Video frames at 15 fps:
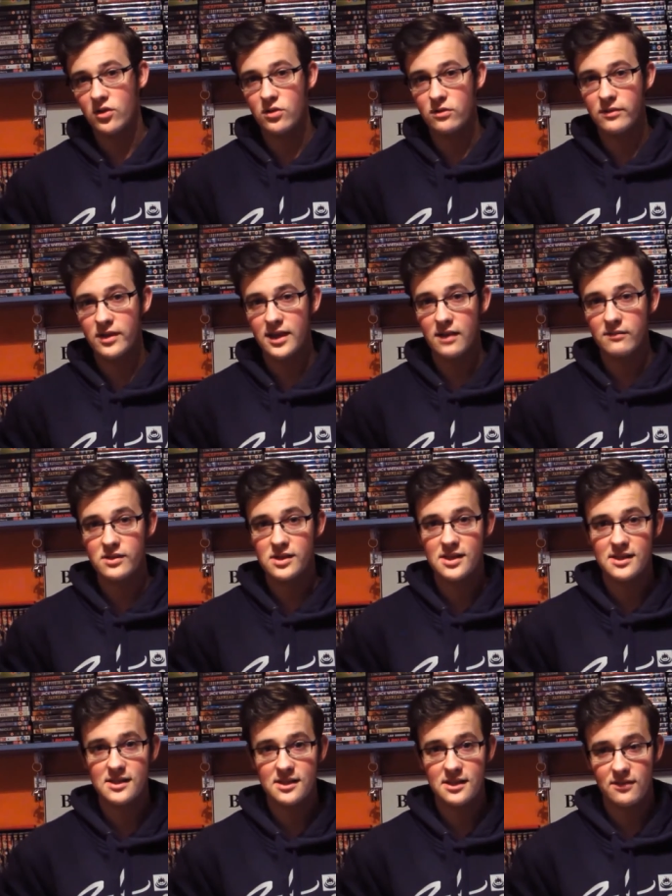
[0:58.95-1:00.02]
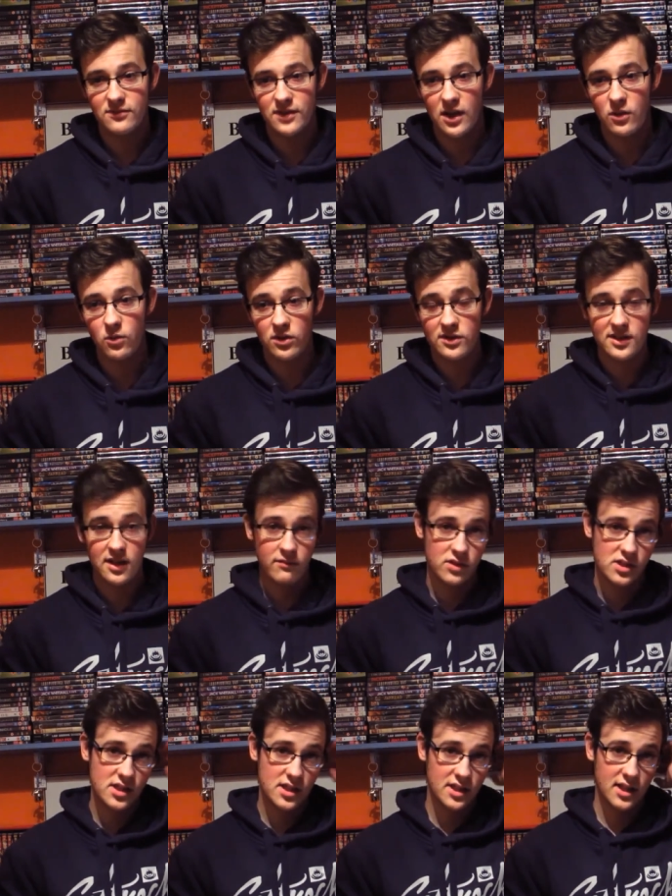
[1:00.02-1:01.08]
Whovian ever since and I've now watched
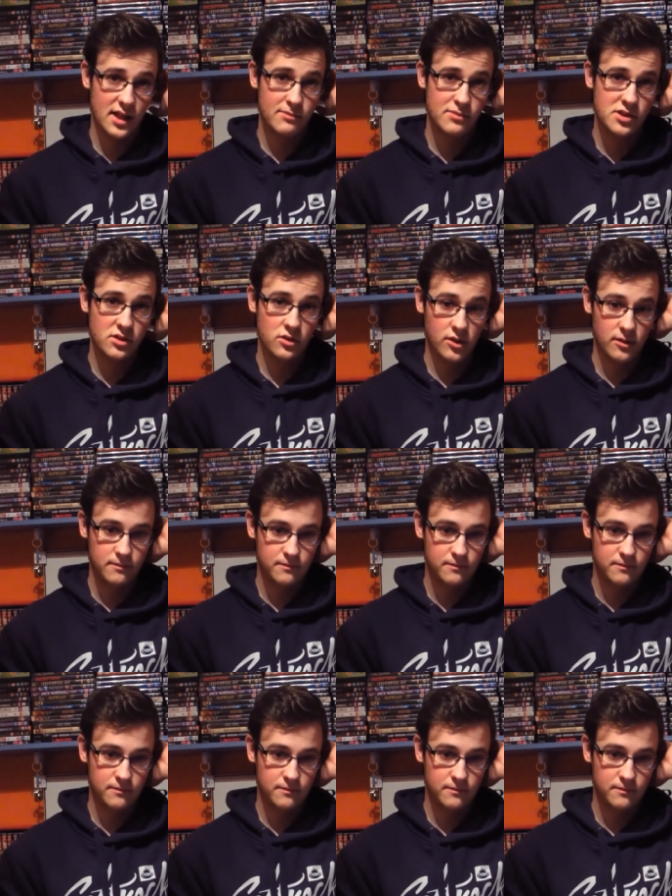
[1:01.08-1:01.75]
every single episode.